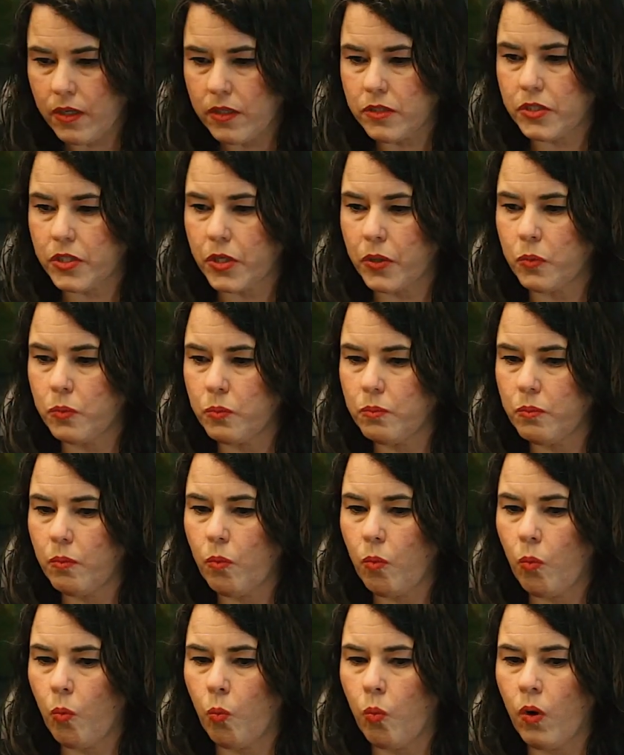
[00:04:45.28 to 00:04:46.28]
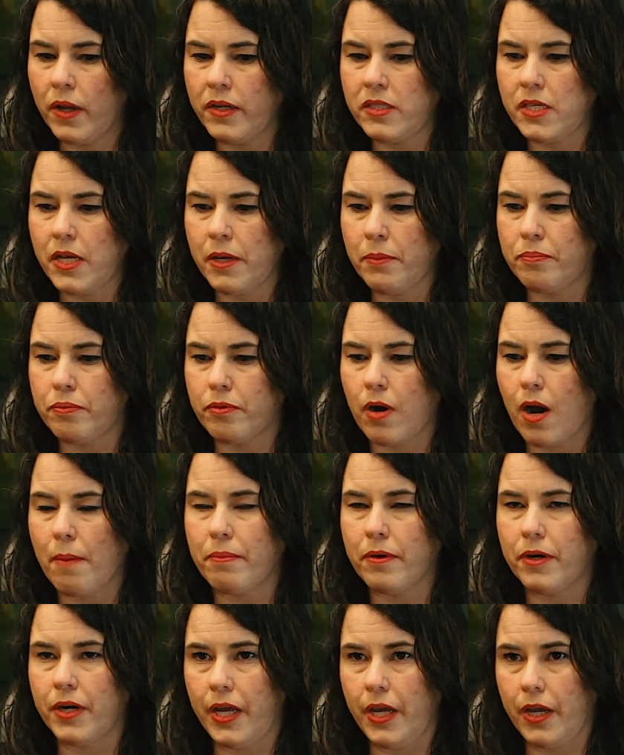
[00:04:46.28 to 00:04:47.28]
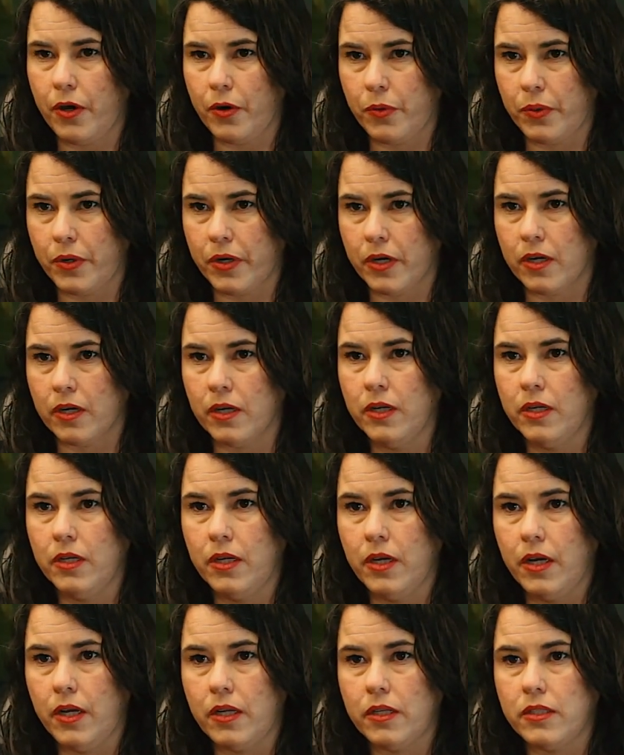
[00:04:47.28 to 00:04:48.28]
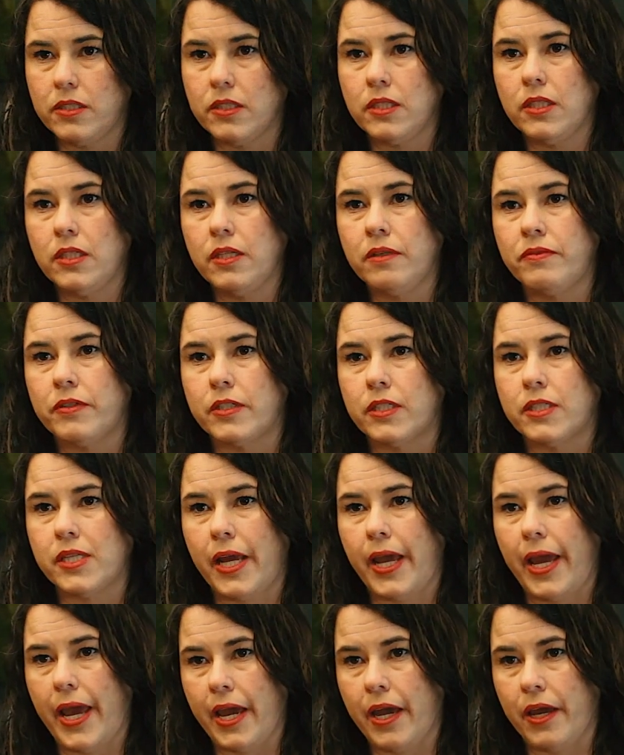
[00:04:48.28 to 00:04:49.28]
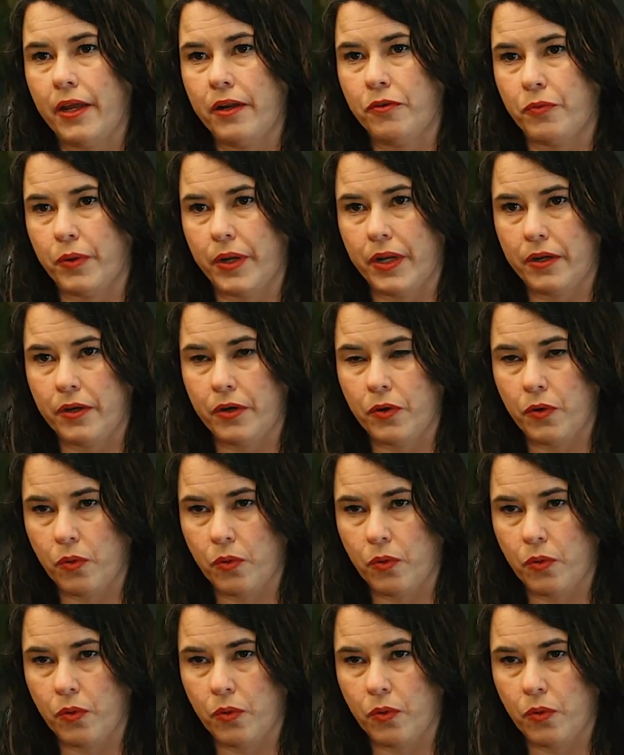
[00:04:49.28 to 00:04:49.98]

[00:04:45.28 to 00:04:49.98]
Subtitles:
So once a property owner delivers a handwritten